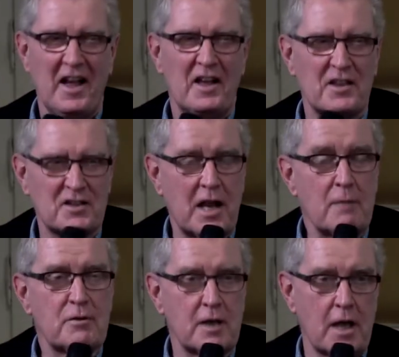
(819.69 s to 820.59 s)
the
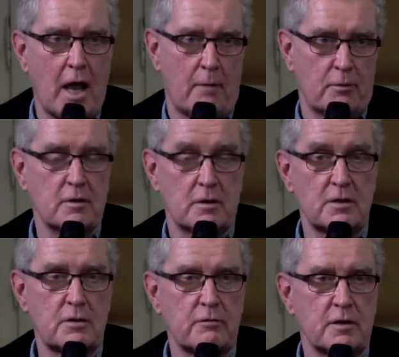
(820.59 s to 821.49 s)
same thing happened on the
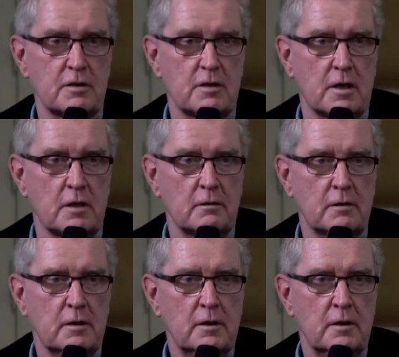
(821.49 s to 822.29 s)
Soviet side.